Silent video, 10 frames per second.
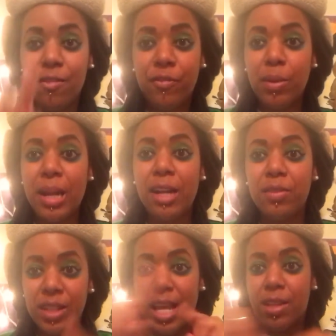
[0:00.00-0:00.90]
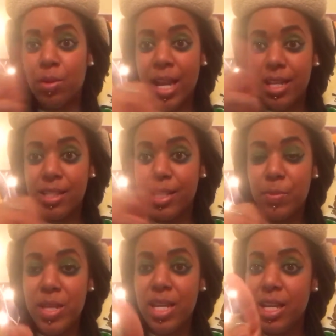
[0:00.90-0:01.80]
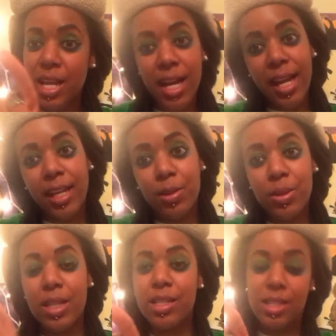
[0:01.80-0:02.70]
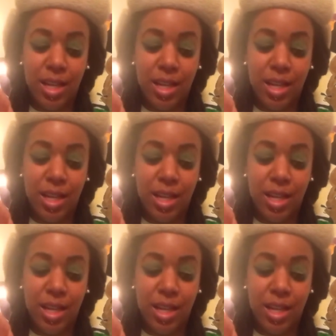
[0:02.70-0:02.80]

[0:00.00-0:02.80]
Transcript: coming out of it, like, okay, this is me, and I can do this,